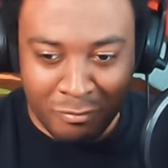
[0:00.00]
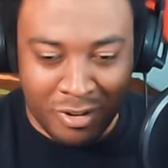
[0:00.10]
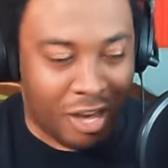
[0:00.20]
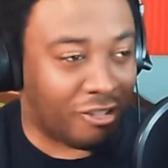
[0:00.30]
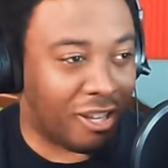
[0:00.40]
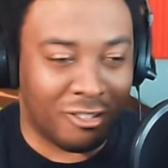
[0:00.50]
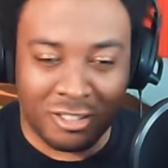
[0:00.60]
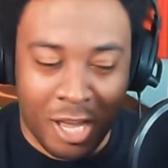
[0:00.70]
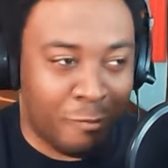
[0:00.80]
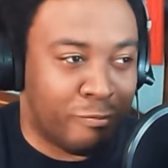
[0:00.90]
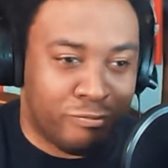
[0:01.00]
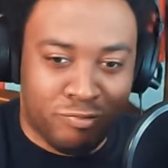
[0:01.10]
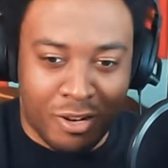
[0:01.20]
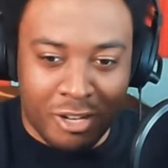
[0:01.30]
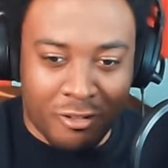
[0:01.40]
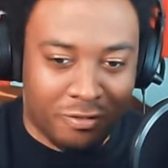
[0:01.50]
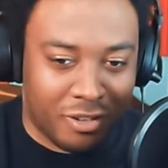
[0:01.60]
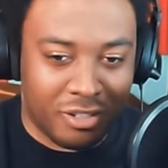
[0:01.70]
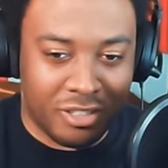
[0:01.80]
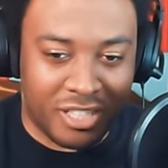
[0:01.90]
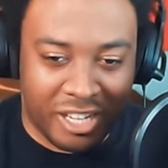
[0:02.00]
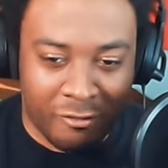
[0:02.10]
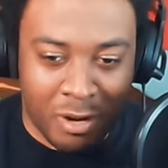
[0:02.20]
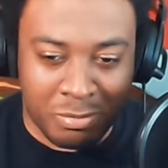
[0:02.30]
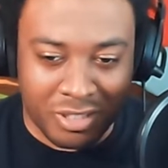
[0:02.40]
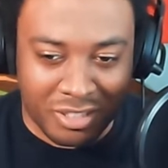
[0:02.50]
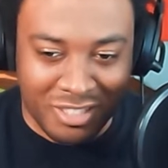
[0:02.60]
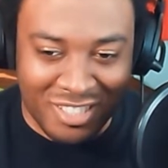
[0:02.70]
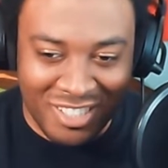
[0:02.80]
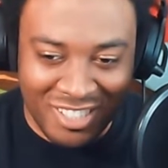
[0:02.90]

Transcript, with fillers: Now they also got bring over NieR Replicants.